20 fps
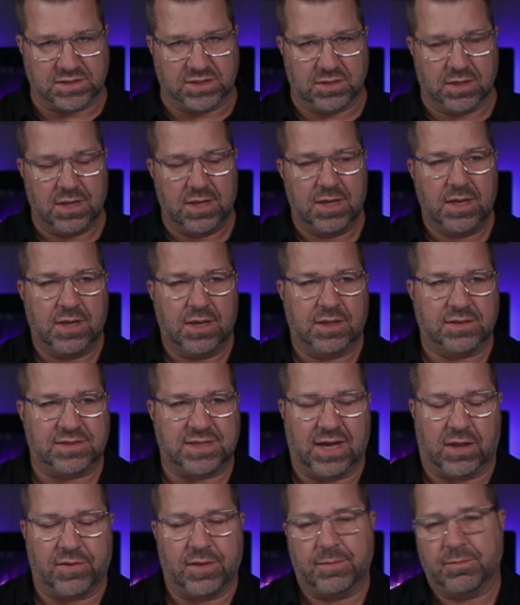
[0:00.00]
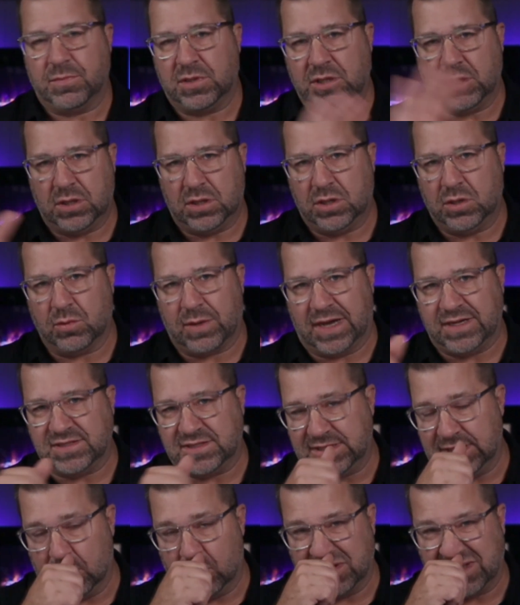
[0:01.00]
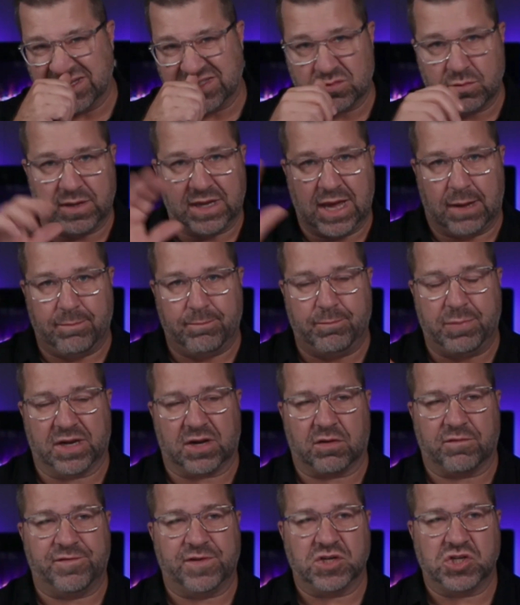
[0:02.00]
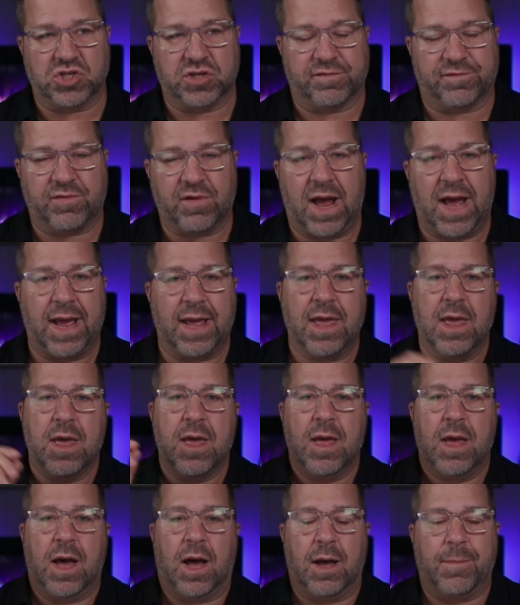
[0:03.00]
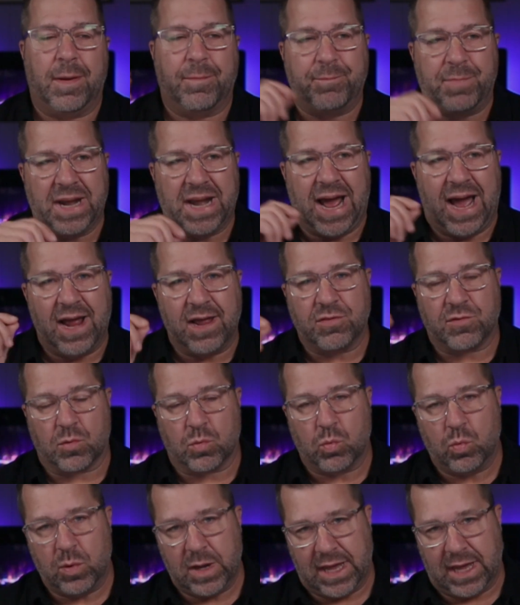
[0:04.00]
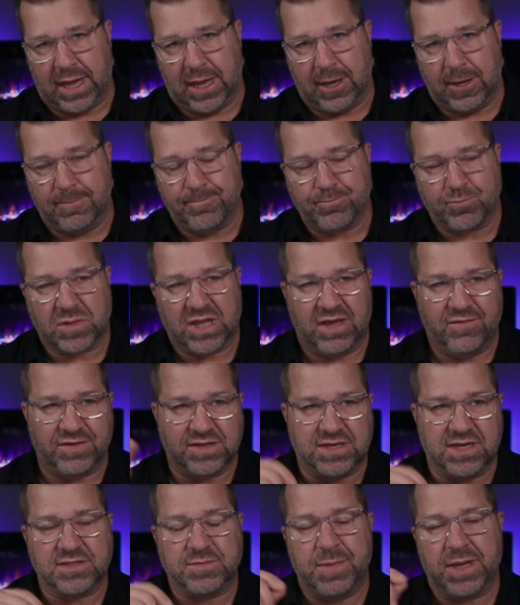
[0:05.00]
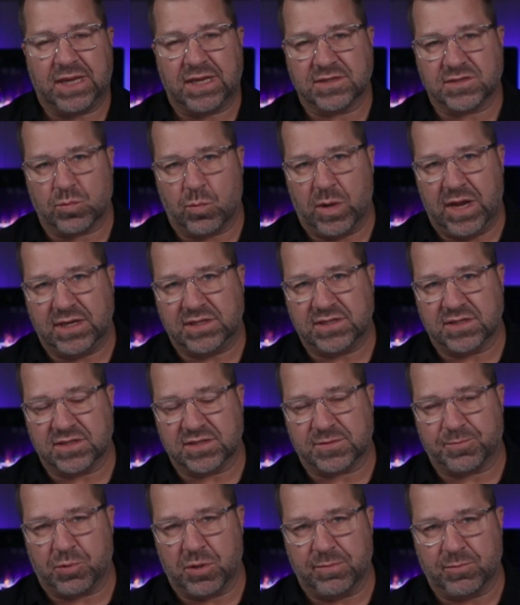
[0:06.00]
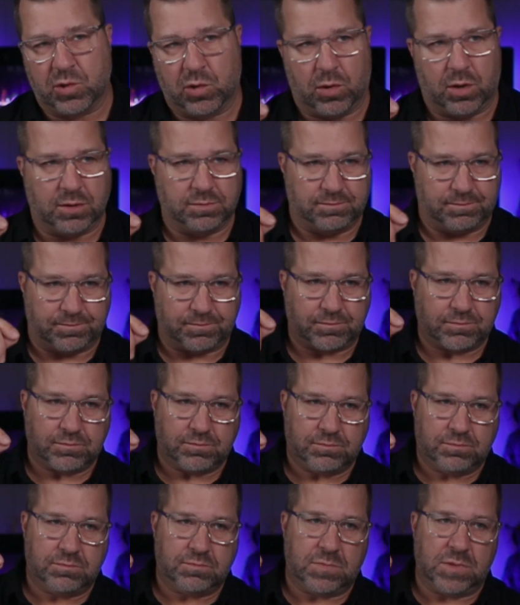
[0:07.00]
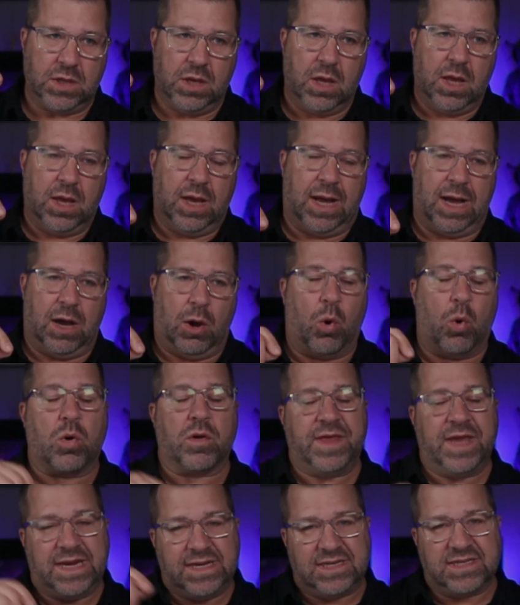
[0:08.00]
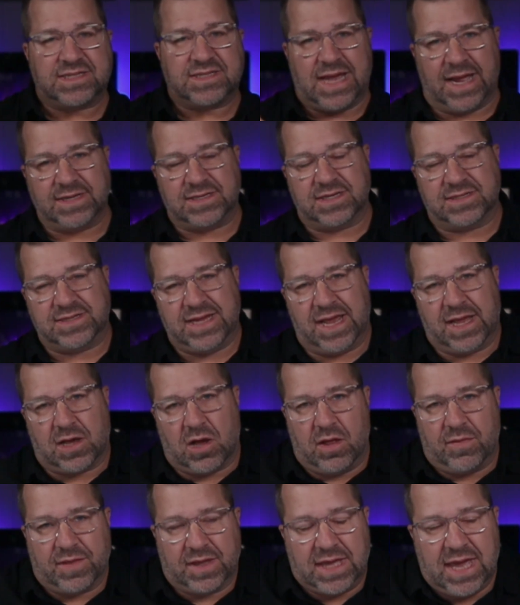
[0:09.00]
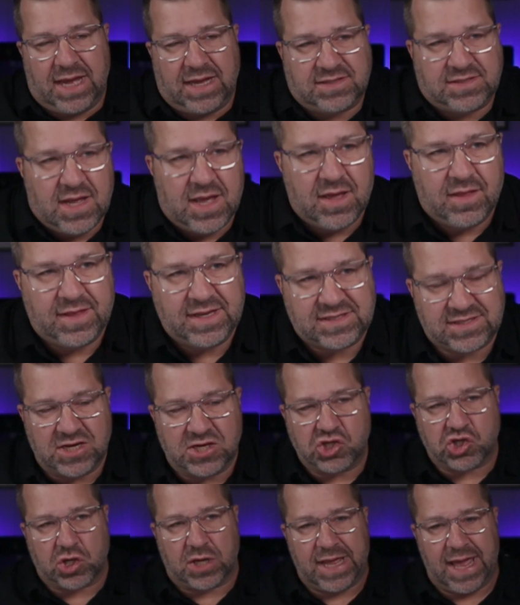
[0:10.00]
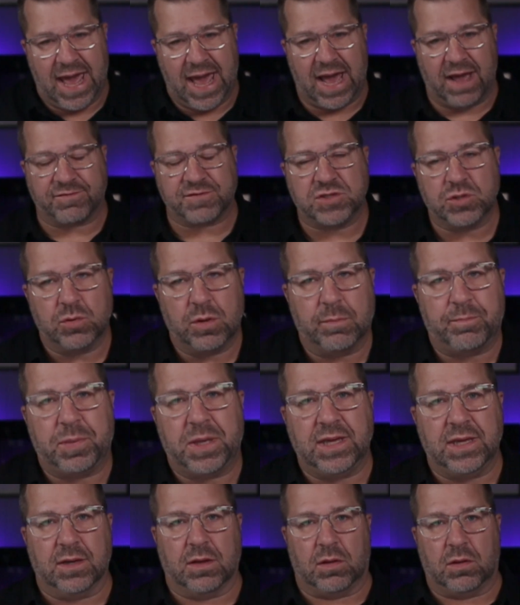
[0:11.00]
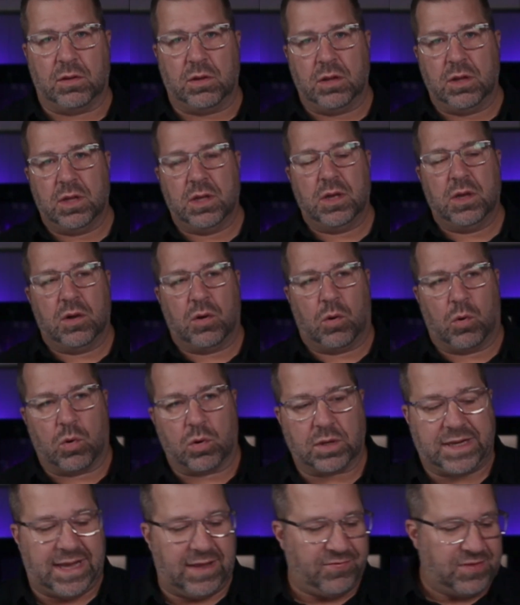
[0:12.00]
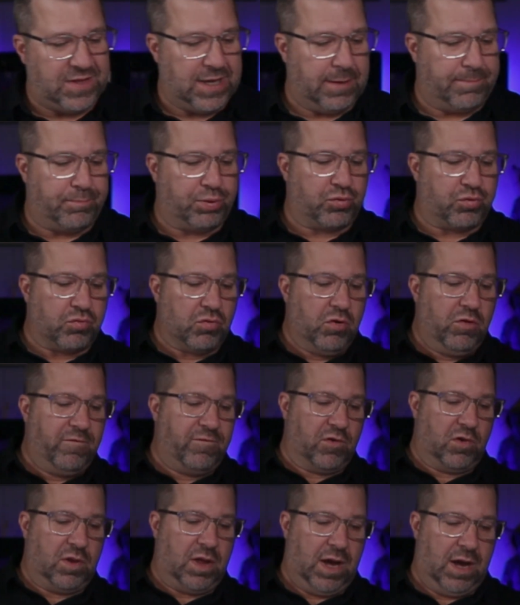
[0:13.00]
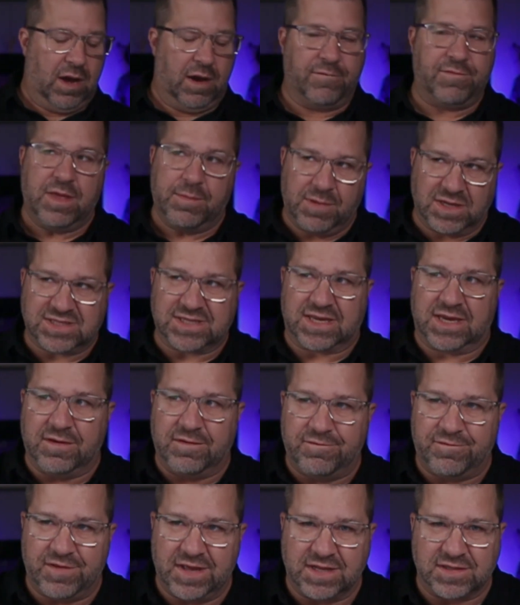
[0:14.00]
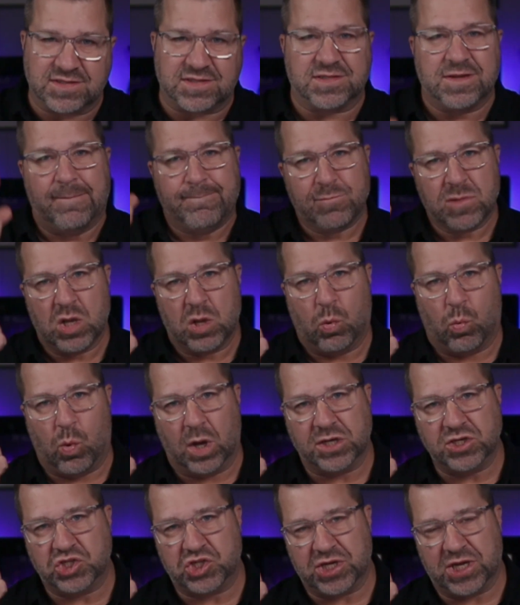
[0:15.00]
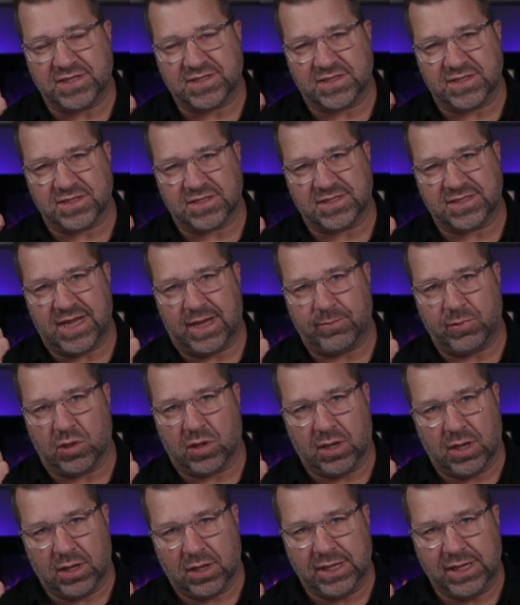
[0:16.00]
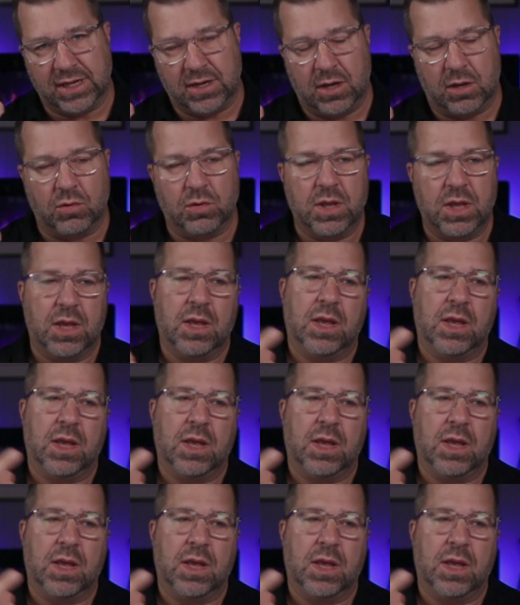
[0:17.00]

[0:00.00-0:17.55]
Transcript: and tell them, you guys deal with this. We got bigger fish to fry. But either way, if it does make its way to the Supreme Court or they decide to take on the case, they essentially have to appeal or get the approval of, they must convince one justice, Samuel Alito.